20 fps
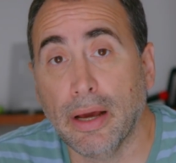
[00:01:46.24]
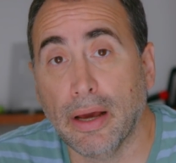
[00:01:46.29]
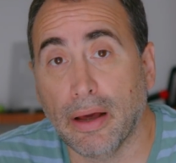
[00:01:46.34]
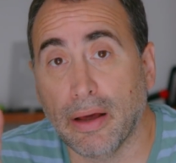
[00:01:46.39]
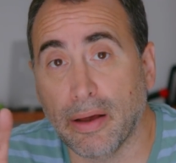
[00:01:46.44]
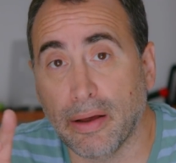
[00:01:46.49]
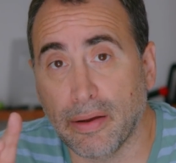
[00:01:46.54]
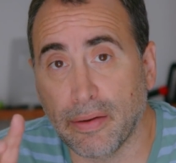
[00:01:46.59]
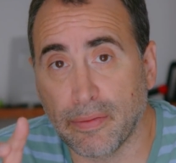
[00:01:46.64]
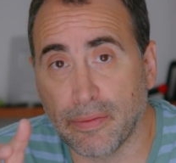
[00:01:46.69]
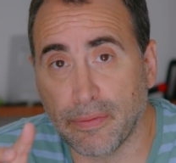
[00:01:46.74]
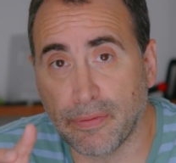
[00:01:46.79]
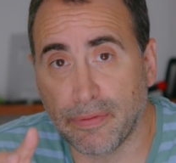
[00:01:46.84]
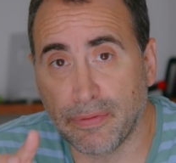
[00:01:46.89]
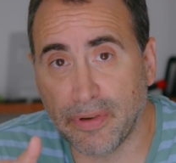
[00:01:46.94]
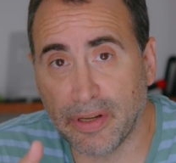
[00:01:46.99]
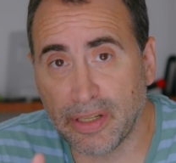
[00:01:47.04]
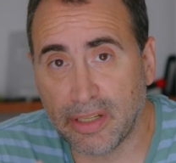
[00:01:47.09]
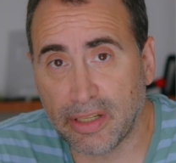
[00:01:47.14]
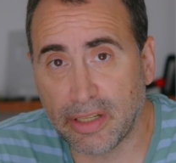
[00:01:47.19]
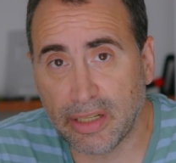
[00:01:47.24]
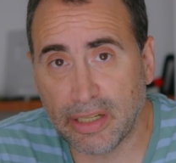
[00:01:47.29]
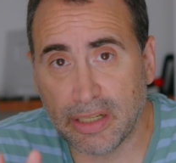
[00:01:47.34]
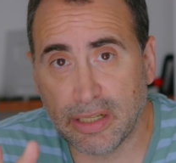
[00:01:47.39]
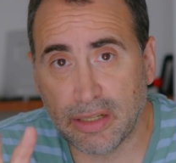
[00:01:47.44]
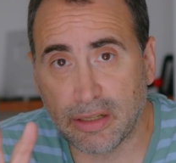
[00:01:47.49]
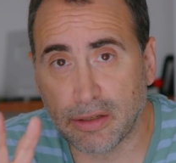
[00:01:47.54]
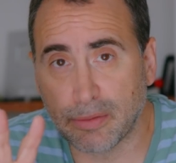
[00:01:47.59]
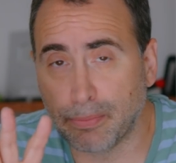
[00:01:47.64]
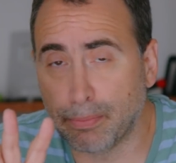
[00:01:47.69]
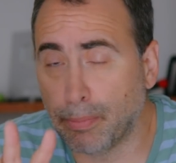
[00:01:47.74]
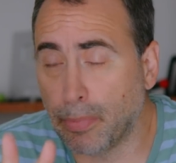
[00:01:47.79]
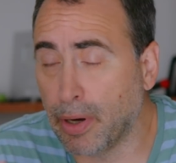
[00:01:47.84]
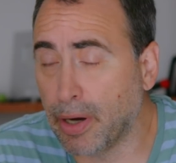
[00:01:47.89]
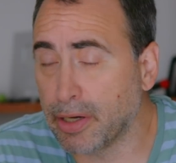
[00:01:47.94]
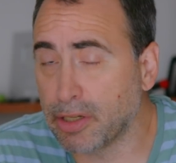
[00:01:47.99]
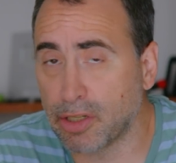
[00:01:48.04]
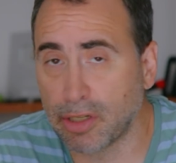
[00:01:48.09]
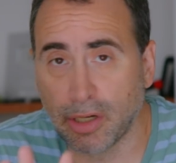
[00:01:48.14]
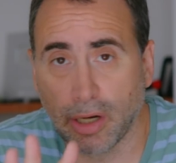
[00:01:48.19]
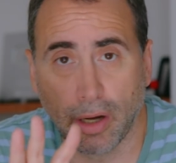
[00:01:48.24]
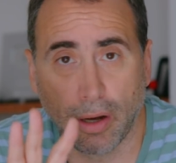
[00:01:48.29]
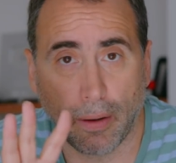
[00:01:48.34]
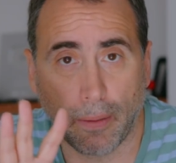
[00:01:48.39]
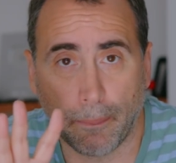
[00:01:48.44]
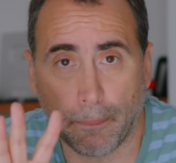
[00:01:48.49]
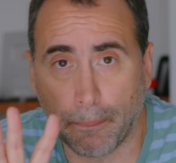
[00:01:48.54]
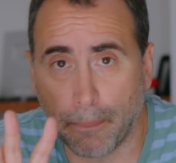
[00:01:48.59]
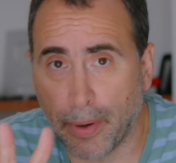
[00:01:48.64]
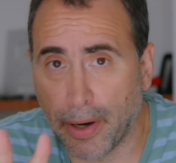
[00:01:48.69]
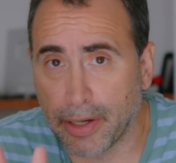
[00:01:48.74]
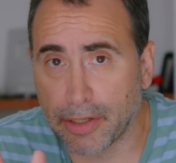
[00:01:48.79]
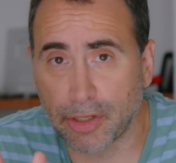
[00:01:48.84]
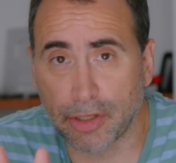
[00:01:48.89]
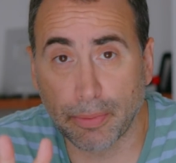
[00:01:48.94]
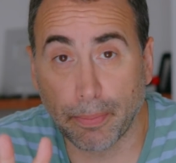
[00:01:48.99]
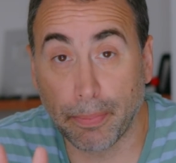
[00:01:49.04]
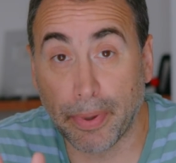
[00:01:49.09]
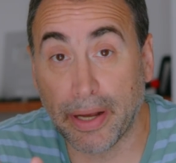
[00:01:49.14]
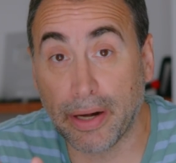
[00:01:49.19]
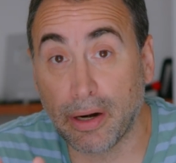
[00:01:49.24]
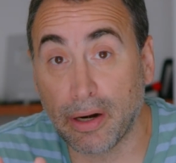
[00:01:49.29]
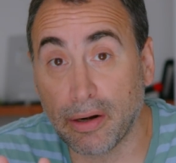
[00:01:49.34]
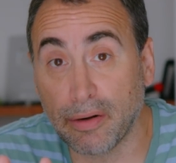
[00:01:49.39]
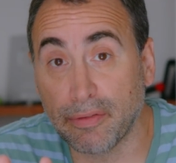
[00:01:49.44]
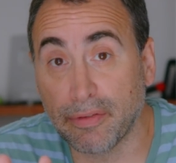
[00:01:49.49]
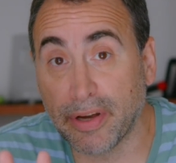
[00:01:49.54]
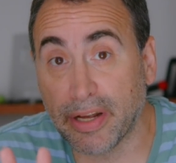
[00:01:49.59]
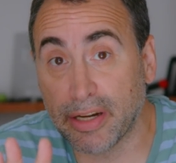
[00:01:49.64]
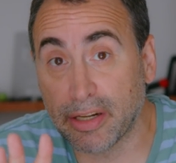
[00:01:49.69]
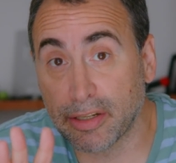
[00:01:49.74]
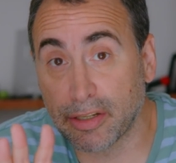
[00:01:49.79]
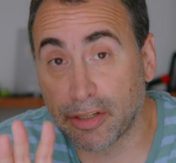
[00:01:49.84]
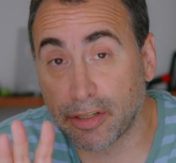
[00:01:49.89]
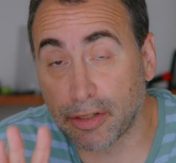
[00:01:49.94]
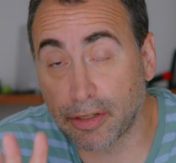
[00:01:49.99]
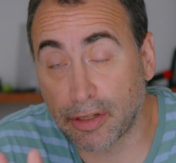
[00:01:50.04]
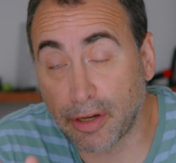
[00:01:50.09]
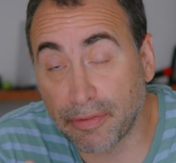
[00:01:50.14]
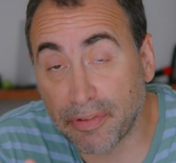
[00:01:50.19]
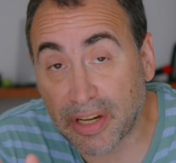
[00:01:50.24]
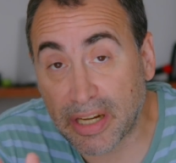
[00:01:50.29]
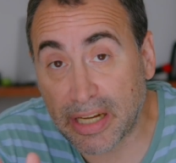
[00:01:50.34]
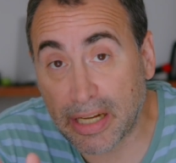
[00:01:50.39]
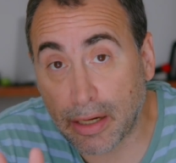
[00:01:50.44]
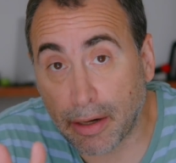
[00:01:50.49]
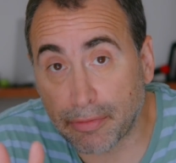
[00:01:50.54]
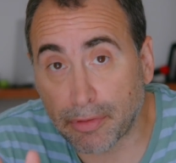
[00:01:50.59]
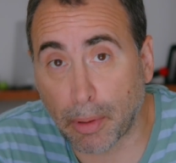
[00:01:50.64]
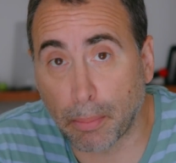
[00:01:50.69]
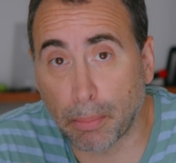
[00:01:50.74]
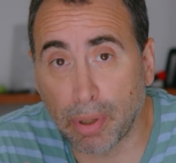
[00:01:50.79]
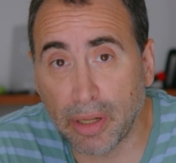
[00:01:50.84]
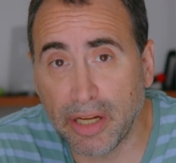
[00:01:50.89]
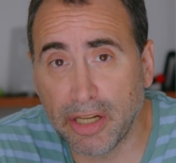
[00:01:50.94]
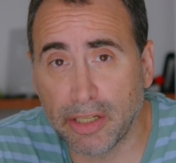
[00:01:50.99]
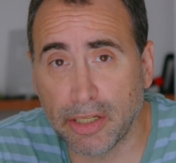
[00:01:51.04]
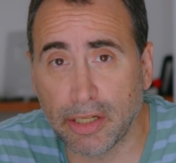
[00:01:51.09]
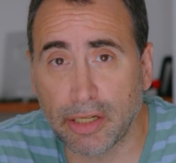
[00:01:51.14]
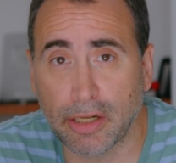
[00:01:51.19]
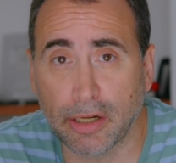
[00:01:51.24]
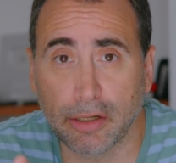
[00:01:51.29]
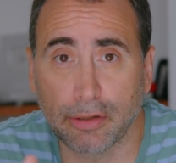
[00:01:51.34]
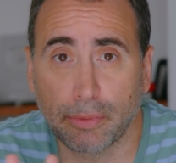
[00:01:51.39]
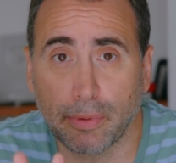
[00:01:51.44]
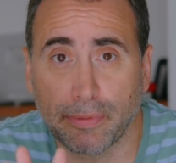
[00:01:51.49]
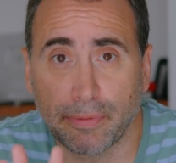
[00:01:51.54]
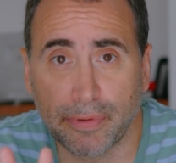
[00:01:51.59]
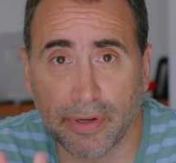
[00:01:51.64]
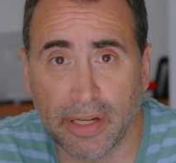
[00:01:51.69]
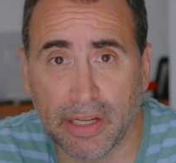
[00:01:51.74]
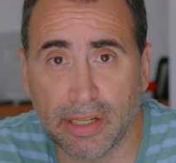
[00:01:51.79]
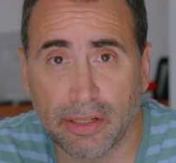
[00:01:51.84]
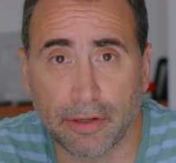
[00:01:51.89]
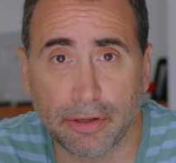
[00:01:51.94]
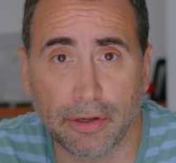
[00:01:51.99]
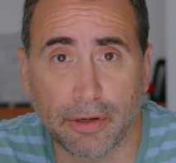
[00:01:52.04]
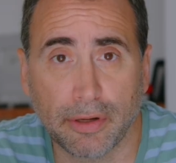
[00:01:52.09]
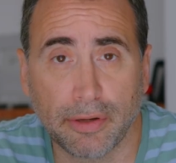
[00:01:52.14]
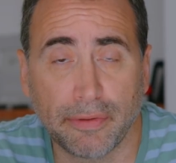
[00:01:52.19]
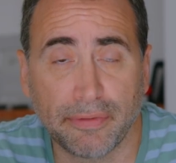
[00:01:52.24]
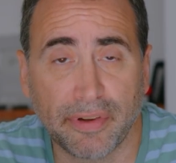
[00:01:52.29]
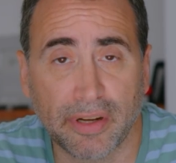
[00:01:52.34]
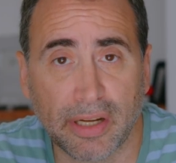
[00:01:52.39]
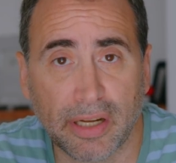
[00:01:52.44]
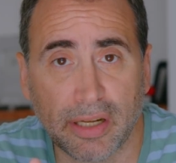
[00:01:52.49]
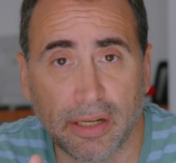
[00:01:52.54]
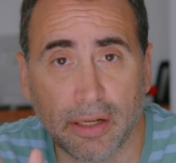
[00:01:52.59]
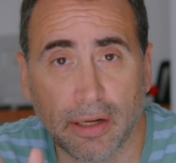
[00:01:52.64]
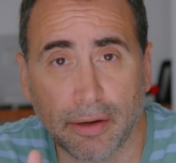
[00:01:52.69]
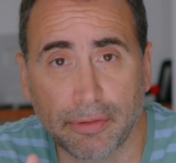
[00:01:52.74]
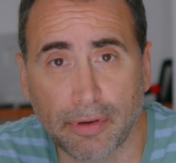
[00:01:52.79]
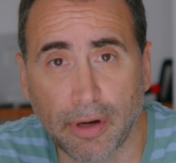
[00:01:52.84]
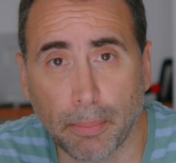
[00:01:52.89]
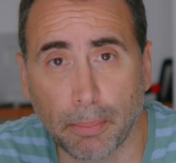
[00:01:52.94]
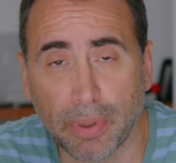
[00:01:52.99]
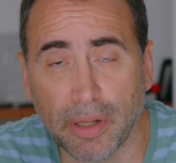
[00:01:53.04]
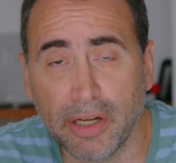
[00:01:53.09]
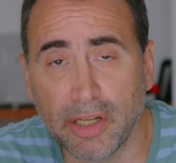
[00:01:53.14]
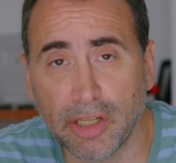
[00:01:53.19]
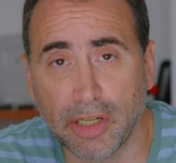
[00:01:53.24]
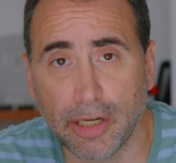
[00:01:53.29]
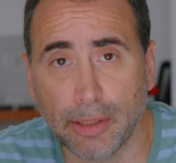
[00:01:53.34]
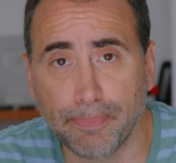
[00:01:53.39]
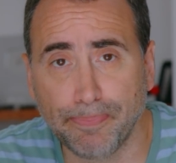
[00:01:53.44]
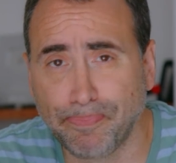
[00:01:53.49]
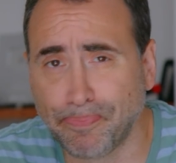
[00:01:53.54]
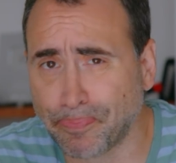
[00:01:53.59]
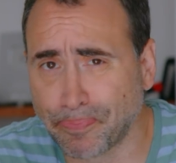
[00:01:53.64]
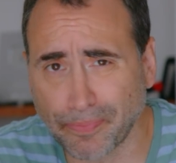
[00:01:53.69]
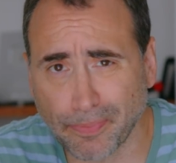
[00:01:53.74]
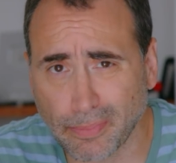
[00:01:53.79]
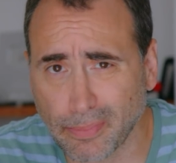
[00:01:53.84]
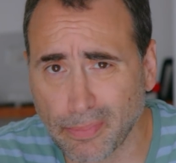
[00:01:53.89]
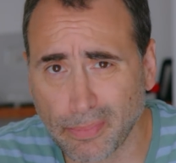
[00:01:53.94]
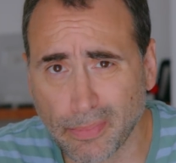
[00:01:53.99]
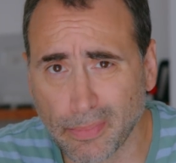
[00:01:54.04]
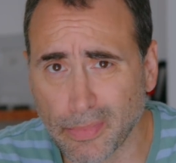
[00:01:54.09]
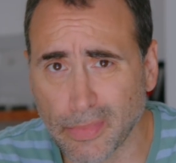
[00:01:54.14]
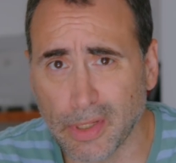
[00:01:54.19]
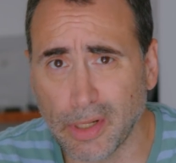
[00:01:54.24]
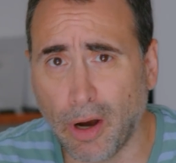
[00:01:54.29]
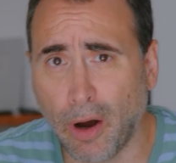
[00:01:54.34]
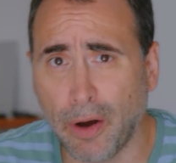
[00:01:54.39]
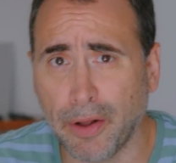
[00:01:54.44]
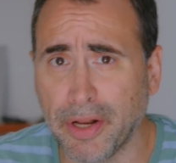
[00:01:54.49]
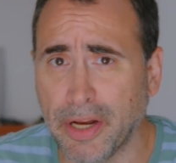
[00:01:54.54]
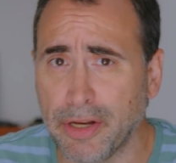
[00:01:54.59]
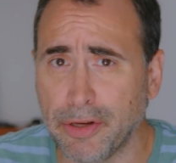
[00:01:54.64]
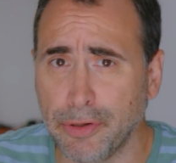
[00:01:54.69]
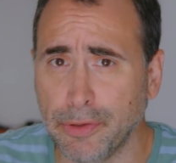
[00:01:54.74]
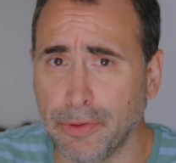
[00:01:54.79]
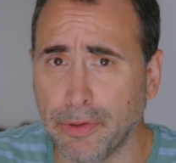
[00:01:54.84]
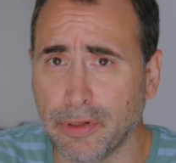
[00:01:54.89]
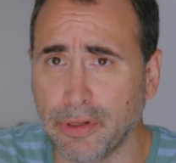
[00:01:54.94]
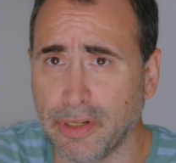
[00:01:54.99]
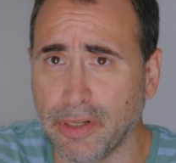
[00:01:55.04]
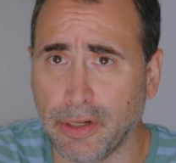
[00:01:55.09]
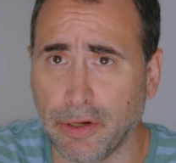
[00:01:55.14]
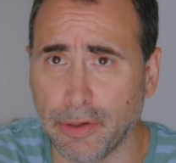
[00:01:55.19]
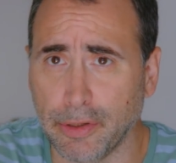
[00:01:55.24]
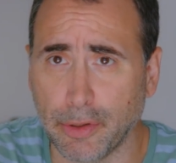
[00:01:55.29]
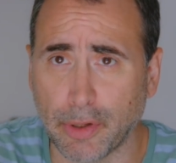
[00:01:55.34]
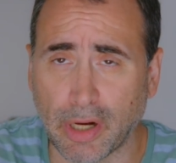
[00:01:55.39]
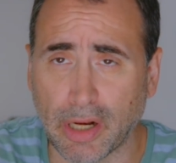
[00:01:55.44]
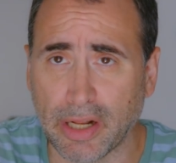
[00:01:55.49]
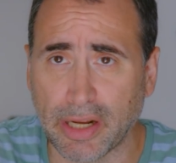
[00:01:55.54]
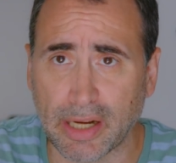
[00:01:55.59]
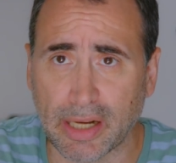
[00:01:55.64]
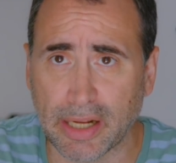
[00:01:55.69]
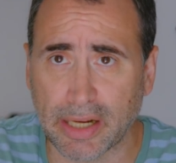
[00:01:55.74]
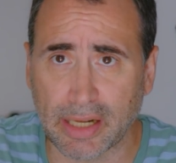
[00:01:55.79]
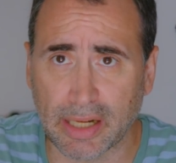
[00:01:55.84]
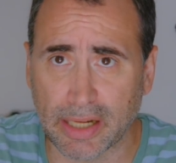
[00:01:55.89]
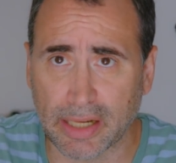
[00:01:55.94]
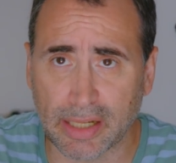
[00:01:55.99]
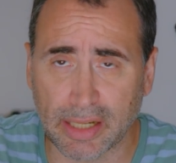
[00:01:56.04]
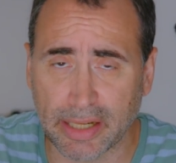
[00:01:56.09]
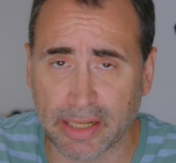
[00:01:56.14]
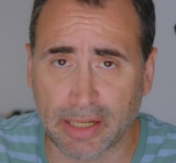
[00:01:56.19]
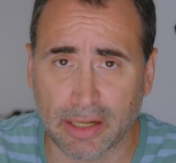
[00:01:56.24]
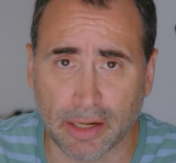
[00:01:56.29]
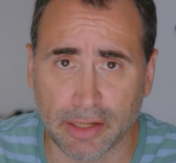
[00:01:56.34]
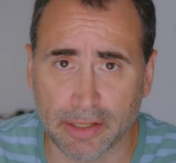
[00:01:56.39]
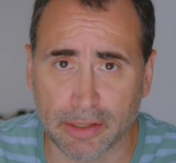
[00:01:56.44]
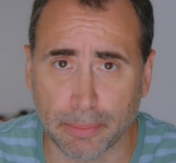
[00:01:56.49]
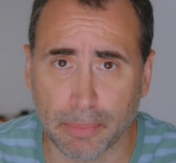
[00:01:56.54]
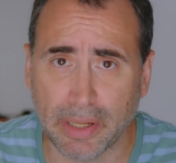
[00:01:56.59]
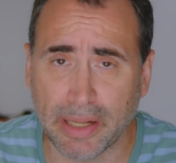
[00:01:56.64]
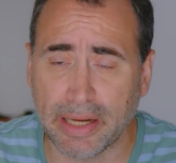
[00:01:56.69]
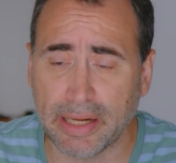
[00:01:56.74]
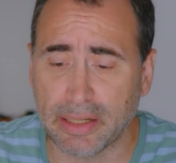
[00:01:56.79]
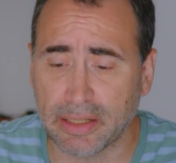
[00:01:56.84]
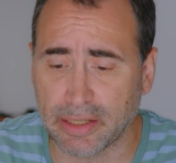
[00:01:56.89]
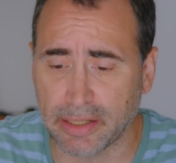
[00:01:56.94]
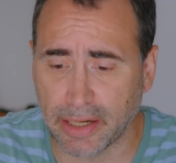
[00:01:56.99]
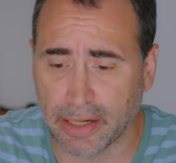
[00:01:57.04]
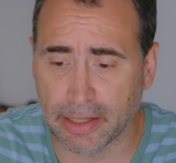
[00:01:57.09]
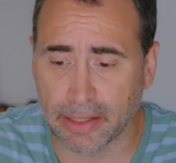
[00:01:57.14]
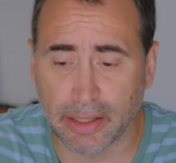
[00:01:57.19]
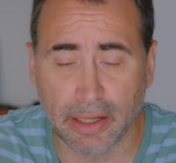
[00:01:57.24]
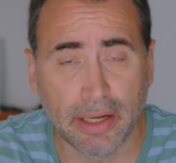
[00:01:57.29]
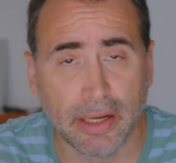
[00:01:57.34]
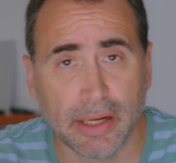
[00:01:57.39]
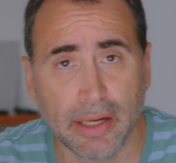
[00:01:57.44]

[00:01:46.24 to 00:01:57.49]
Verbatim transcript: Uh, this is much, much better than a certificate of completion because with a certificate of completion, all they do is, you know, you click, click, click, click on some links and